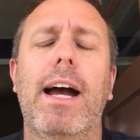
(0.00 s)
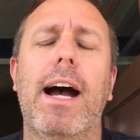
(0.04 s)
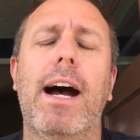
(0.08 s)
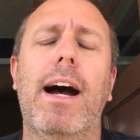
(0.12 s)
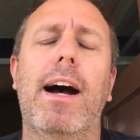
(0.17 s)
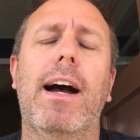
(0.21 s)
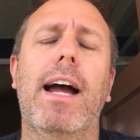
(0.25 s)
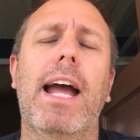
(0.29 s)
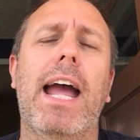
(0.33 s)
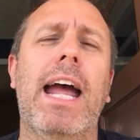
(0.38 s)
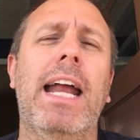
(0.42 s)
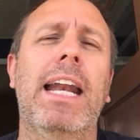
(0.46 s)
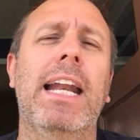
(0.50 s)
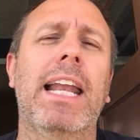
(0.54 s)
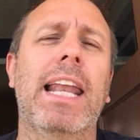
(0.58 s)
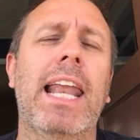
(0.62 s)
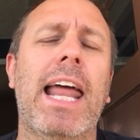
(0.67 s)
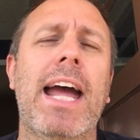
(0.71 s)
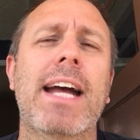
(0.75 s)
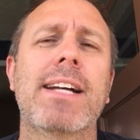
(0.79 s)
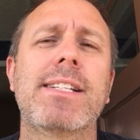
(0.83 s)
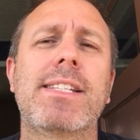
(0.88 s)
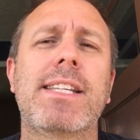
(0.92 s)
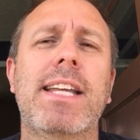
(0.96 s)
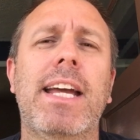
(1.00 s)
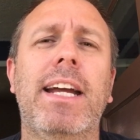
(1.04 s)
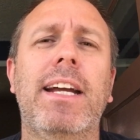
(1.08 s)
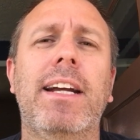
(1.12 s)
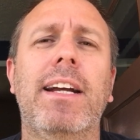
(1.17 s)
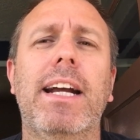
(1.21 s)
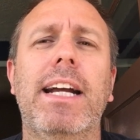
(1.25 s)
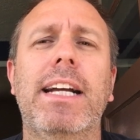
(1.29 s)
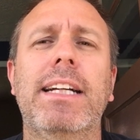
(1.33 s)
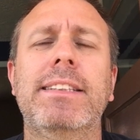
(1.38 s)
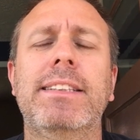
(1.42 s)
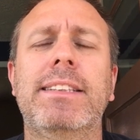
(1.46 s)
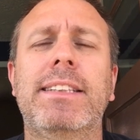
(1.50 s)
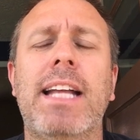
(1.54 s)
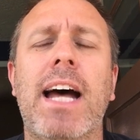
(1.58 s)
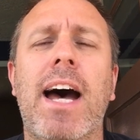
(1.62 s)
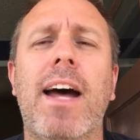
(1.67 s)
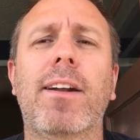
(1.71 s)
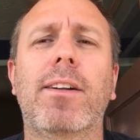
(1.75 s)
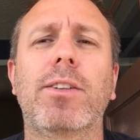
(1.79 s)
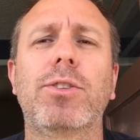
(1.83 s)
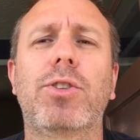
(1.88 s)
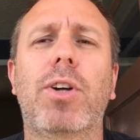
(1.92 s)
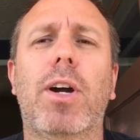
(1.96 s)
And the last thing is
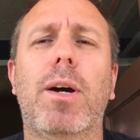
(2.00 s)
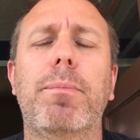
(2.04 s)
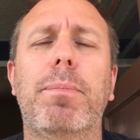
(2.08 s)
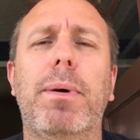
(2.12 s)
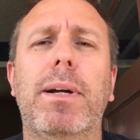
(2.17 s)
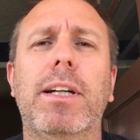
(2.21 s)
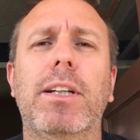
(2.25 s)
Donald Trump